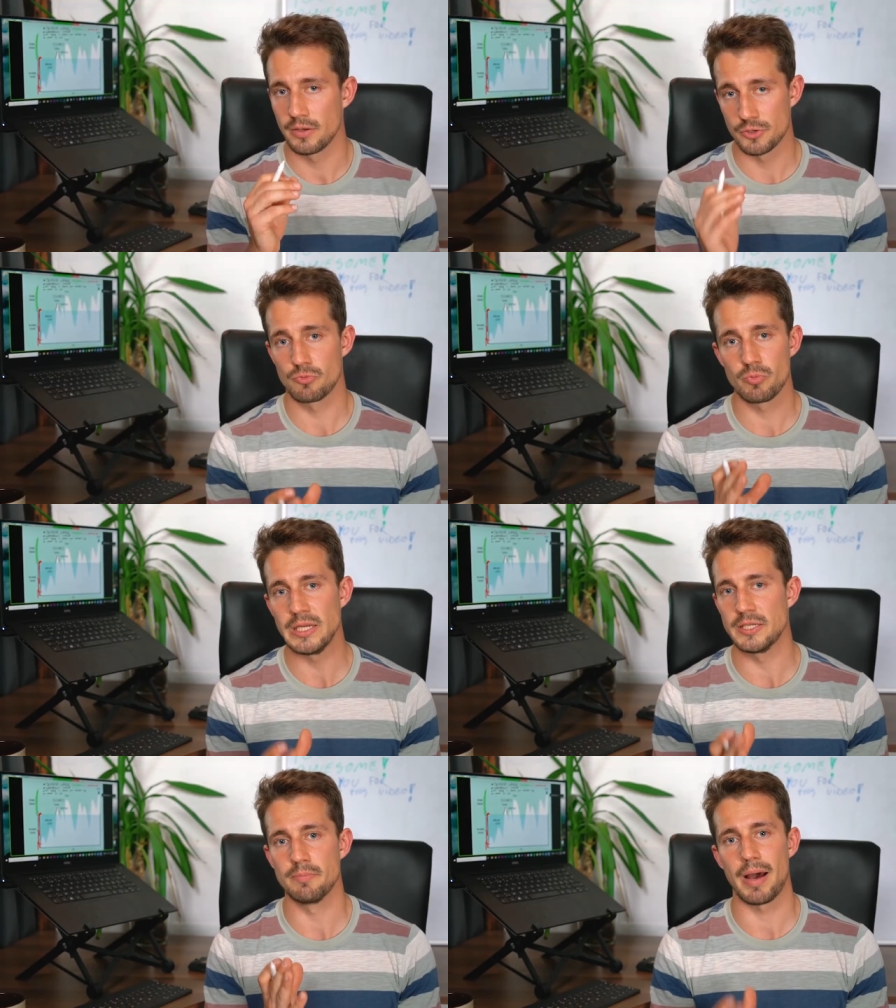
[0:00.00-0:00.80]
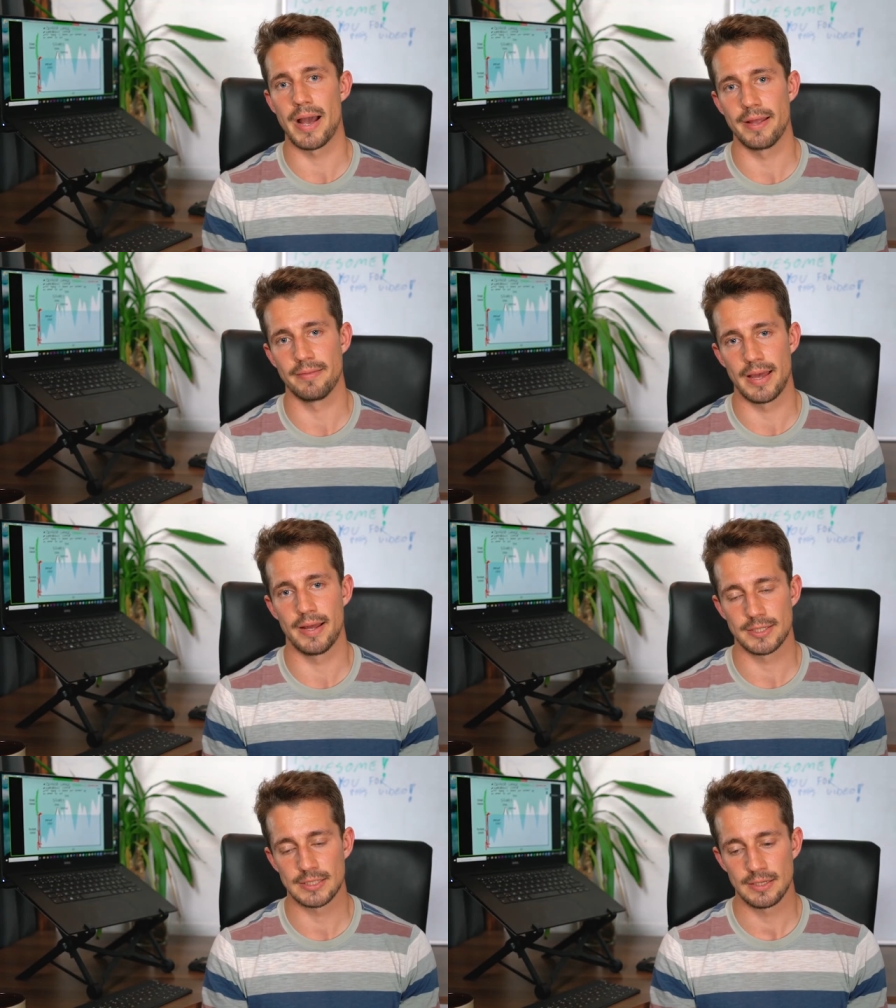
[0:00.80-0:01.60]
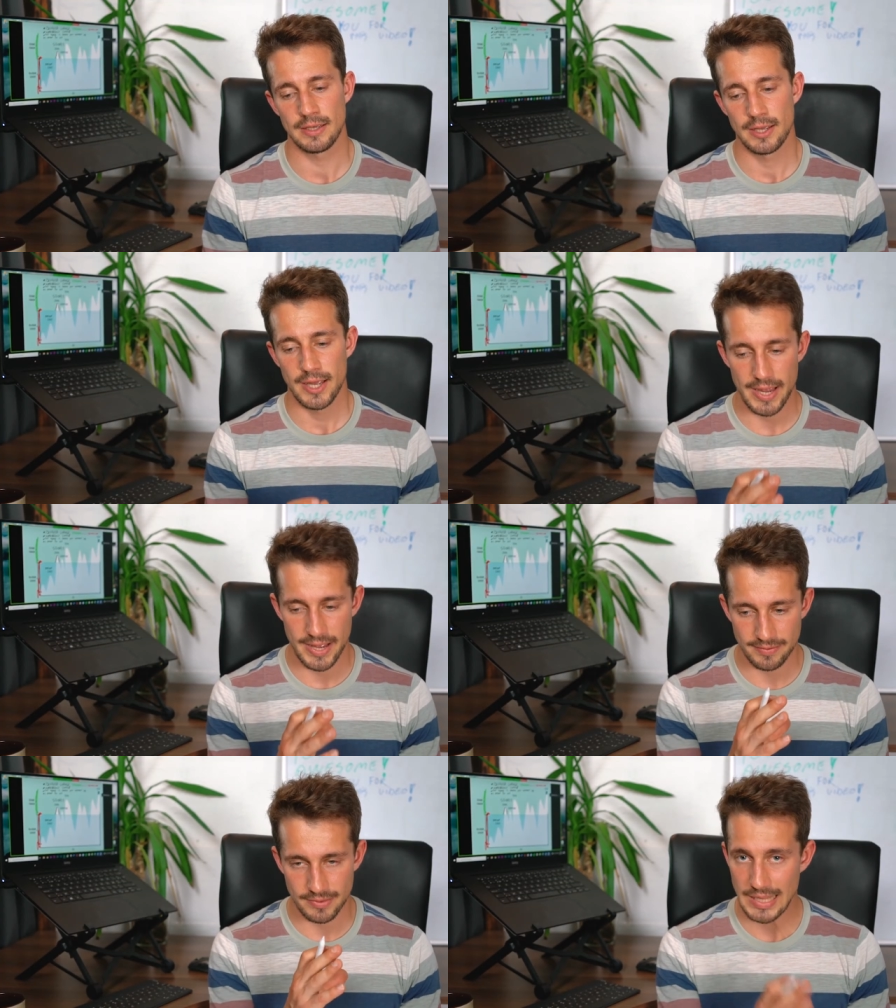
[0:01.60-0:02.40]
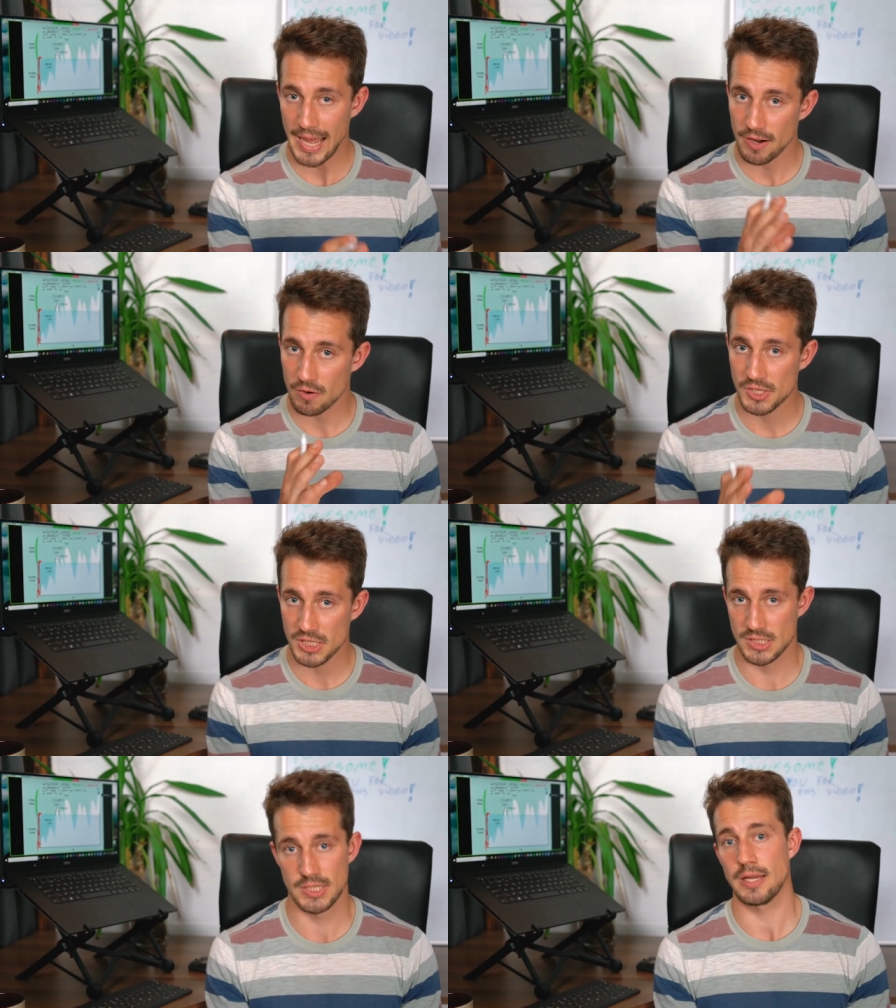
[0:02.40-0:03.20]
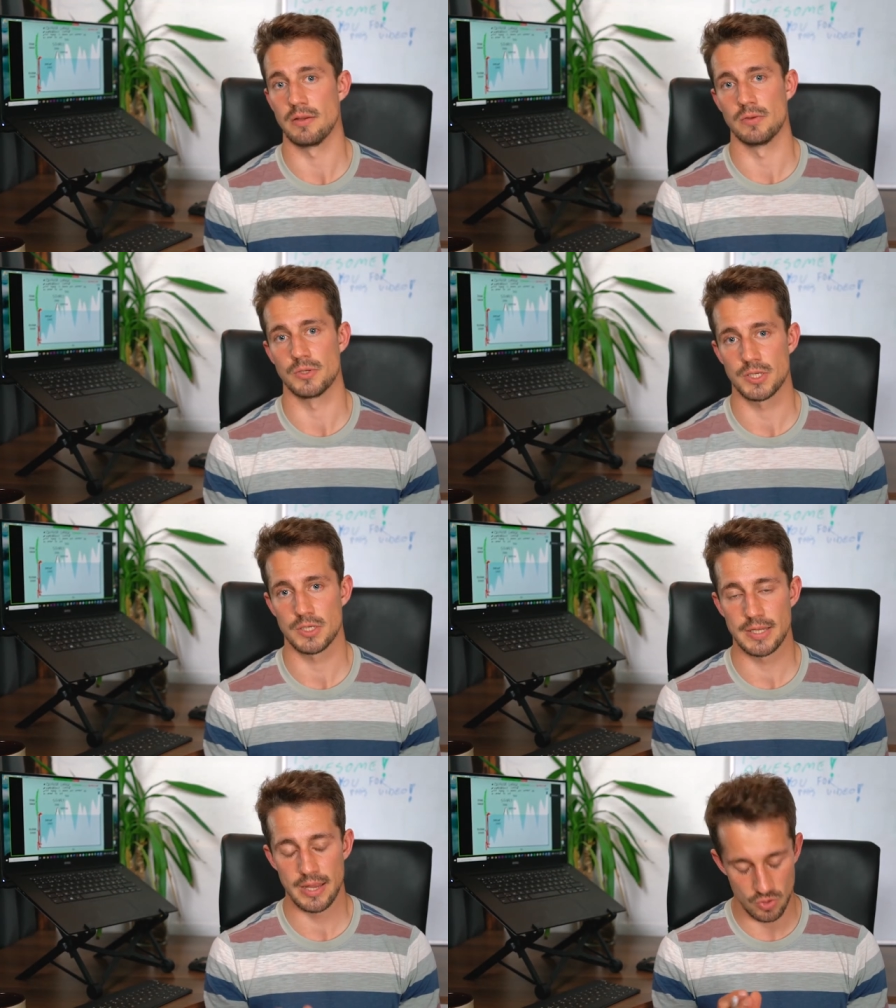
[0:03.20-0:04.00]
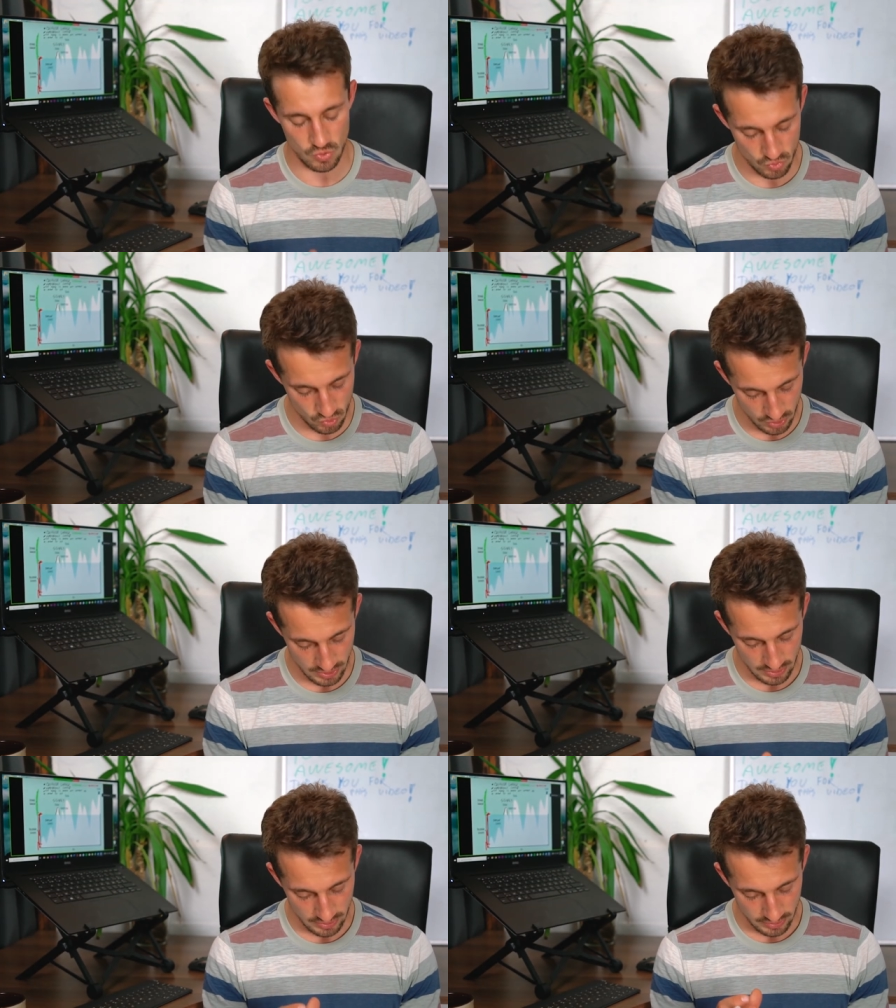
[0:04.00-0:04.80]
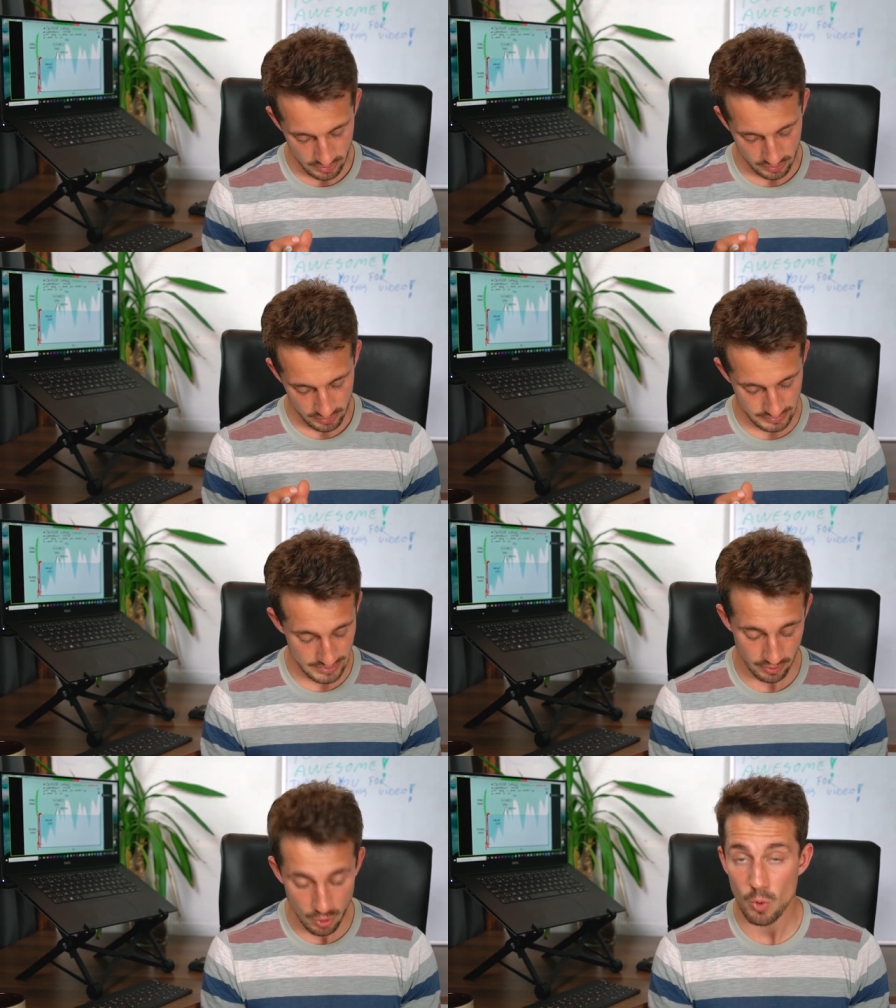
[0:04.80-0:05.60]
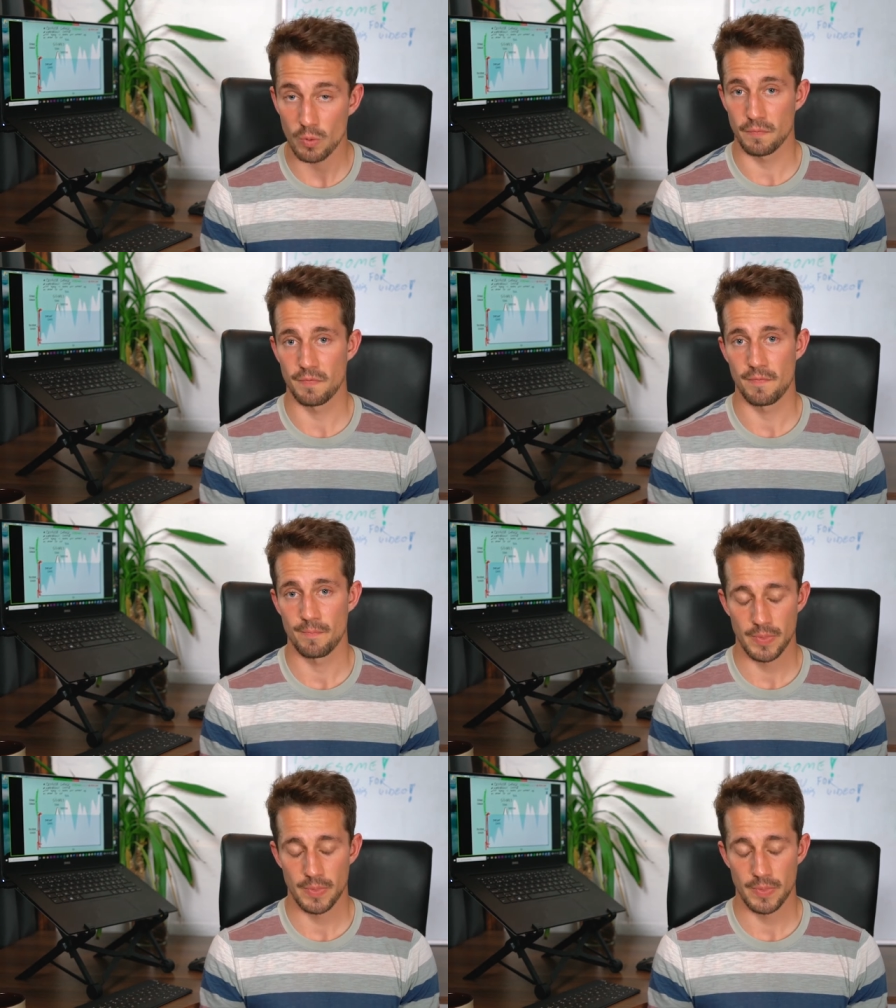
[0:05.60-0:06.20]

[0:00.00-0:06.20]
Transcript: There's a reason behind that. And that are signals that you can take note of.